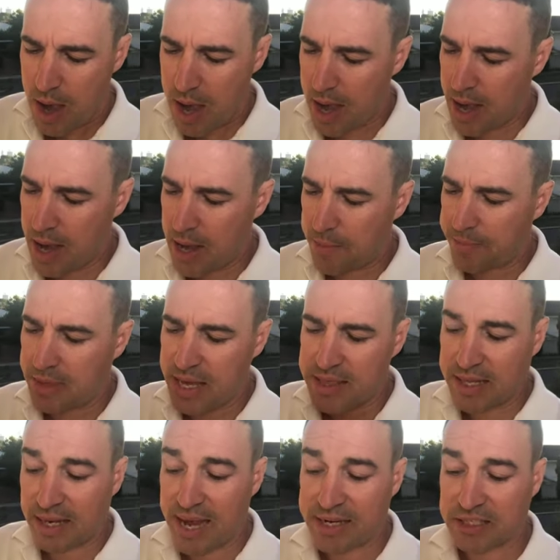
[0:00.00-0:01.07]
Um,
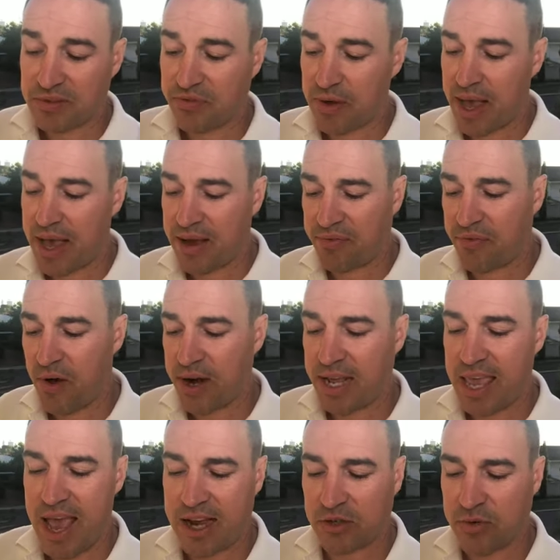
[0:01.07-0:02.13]
in the latest uh,
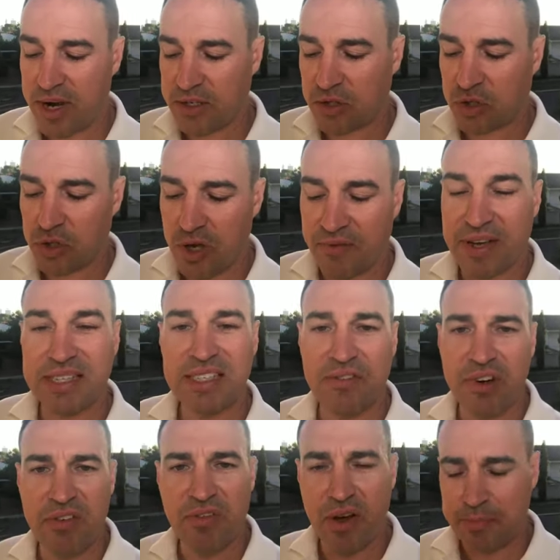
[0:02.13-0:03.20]
Finder cash rate survey,
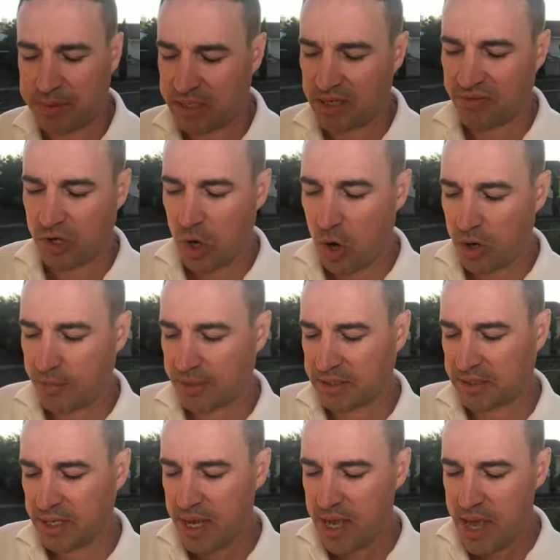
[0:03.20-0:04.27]
75% of
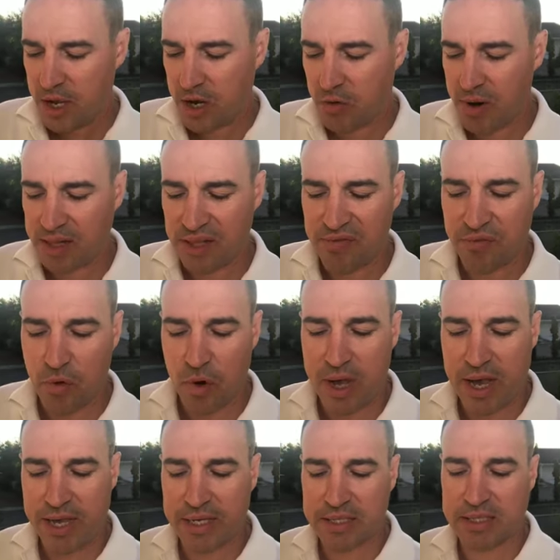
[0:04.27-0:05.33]
economists correctly
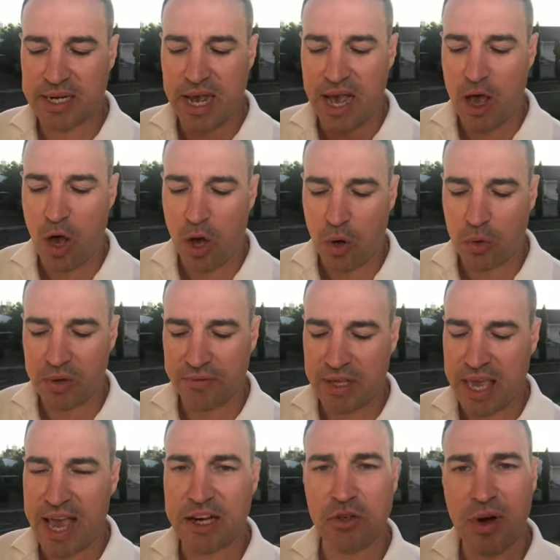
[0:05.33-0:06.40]
forecast a hold of the
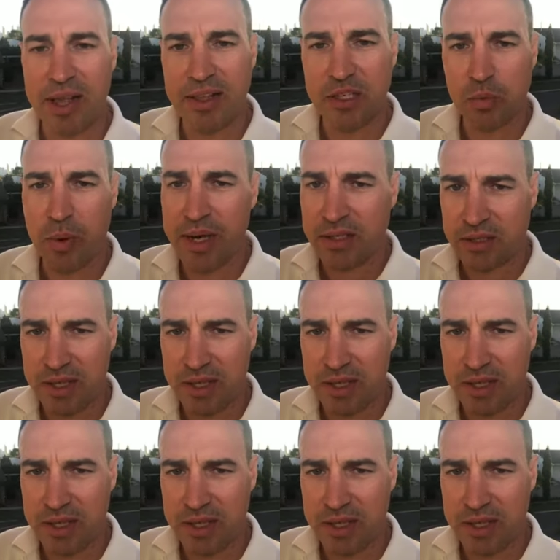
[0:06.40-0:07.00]
cash rate this week.